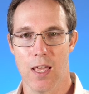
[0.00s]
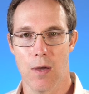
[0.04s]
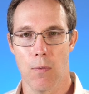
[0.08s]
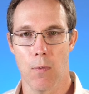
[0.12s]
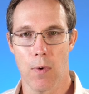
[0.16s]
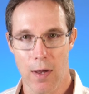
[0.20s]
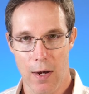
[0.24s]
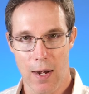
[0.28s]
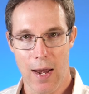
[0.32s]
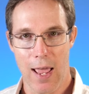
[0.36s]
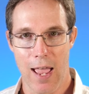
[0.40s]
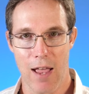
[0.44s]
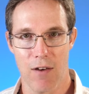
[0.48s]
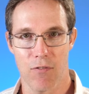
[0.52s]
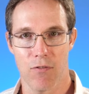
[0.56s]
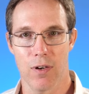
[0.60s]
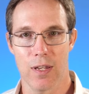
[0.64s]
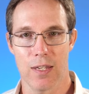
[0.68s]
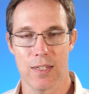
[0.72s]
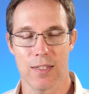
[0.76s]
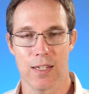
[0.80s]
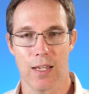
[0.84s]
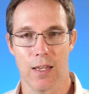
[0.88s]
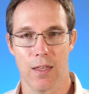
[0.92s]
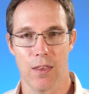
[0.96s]
They want
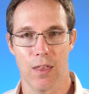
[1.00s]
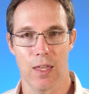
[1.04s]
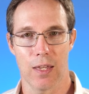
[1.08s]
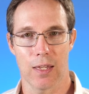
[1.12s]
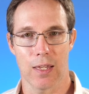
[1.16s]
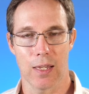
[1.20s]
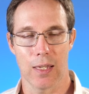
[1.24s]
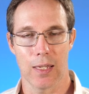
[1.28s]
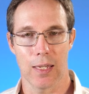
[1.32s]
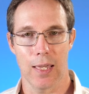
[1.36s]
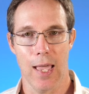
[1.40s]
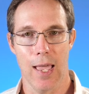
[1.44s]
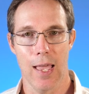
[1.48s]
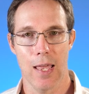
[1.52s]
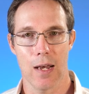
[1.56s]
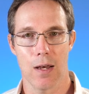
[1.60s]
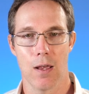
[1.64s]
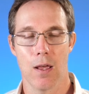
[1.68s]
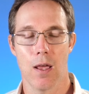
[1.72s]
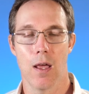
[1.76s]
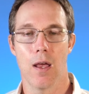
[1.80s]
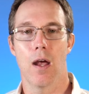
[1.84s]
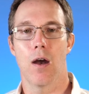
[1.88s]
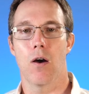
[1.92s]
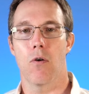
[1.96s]
every sale they can
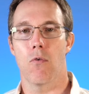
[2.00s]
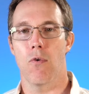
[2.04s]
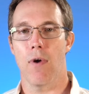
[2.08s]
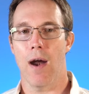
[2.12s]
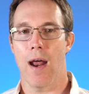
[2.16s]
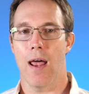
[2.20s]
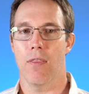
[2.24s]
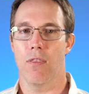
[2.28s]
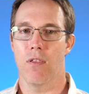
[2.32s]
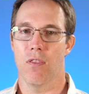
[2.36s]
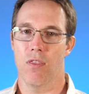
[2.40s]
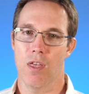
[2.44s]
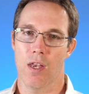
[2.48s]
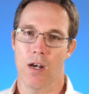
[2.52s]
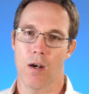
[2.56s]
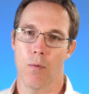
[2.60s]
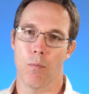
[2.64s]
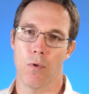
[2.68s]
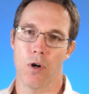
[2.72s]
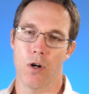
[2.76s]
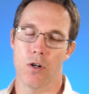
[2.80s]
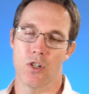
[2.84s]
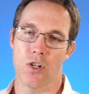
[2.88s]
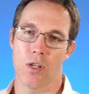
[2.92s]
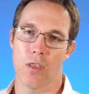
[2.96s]
get, rather than a
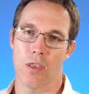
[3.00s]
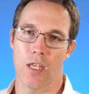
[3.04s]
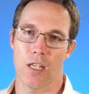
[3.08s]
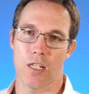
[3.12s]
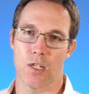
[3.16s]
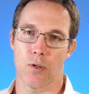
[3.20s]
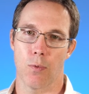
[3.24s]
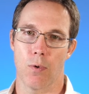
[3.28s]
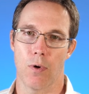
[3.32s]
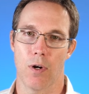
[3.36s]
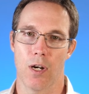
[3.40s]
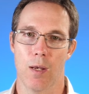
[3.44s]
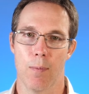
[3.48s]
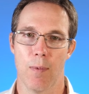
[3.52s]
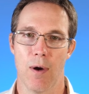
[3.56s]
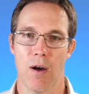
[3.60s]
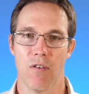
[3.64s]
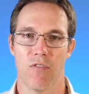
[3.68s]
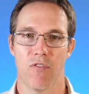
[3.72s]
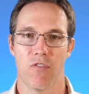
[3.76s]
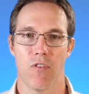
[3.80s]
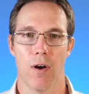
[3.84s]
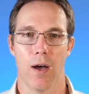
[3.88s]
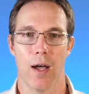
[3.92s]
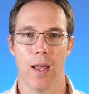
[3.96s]
merchant that's worried
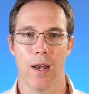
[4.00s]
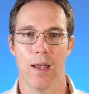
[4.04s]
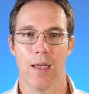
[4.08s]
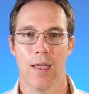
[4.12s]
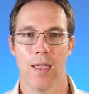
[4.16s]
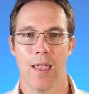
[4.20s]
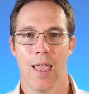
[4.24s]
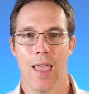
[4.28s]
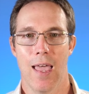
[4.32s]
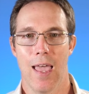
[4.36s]
about fraud.